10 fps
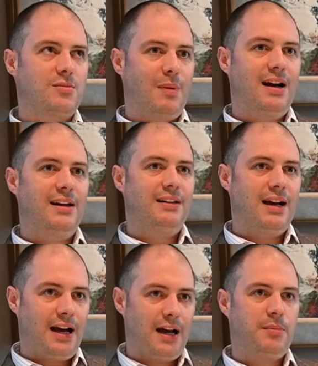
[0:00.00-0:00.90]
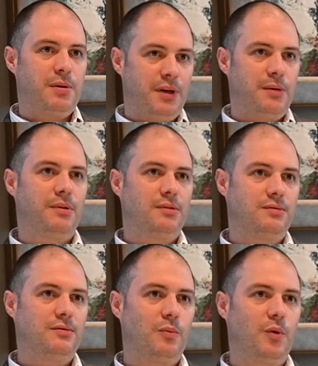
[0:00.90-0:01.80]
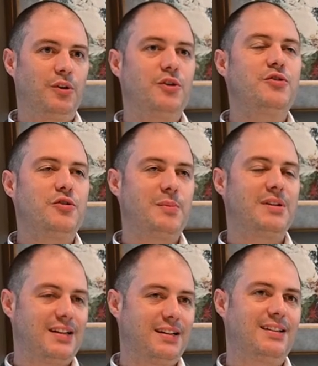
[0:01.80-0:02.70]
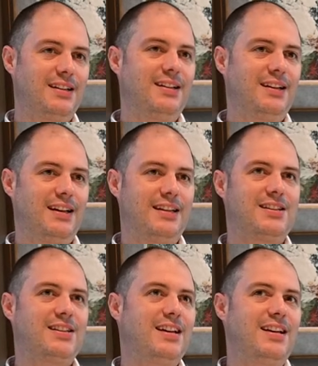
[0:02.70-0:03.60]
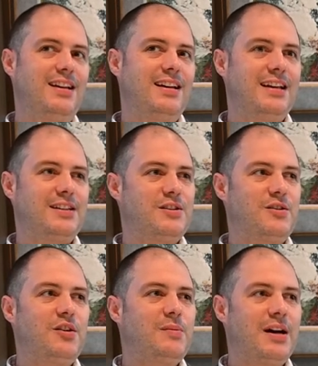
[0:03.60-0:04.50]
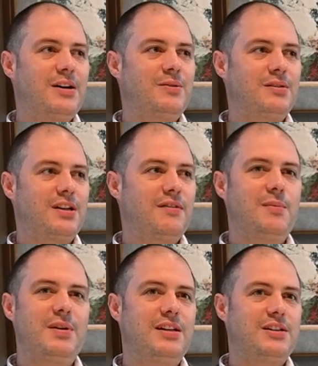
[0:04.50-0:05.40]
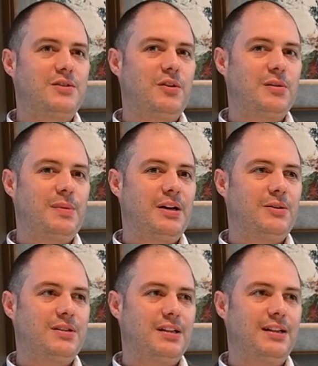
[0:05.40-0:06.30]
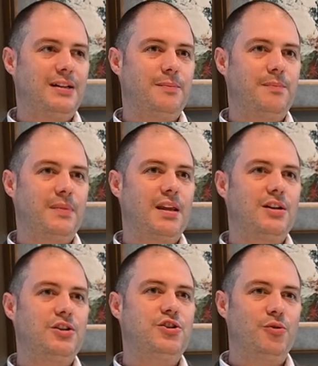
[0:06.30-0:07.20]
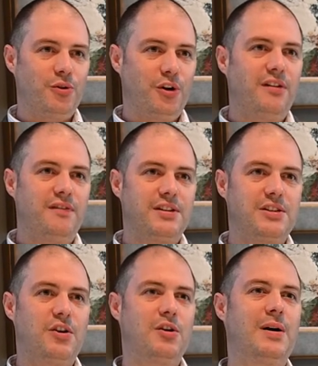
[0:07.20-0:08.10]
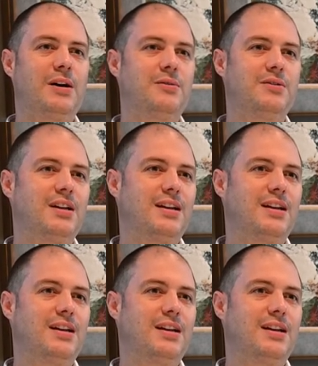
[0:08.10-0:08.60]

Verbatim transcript: Smiling, happy people, one hundred percent. It's It's not about, for me, it's not about um, showing off. It's not about